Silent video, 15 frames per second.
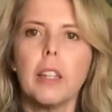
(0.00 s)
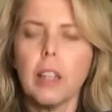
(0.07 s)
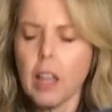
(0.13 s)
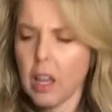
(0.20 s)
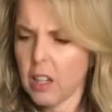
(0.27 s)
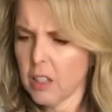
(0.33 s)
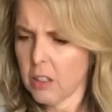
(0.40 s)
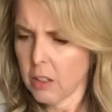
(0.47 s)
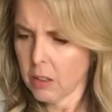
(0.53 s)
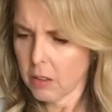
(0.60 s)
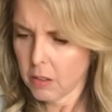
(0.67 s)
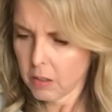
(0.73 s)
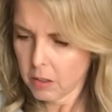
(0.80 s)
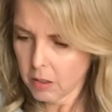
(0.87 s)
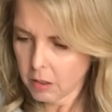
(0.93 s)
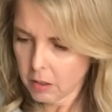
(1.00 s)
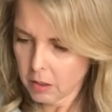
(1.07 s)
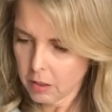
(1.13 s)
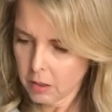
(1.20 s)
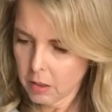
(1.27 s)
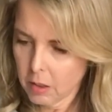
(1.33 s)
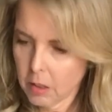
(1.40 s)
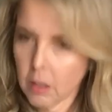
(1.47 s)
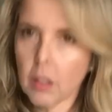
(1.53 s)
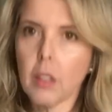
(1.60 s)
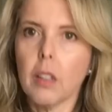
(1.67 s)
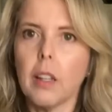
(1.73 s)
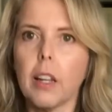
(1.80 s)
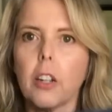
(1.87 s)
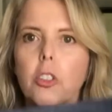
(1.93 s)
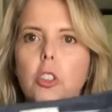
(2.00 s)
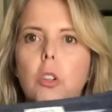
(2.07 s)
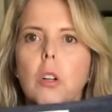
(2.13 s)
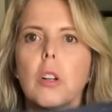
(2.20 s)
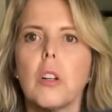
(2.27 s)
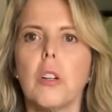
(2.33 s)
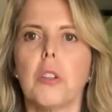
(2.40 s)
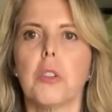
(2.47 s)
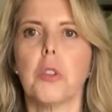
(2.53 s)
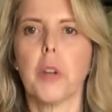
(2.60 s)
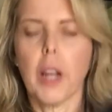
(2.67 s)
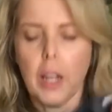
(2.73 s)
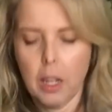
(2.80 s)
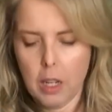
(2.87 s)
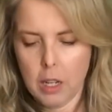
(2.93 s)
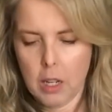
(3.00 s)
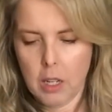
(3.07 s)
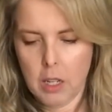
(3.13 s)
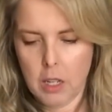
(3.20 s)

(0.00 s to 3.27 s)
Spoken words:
It kind of looks like a charcoal gray.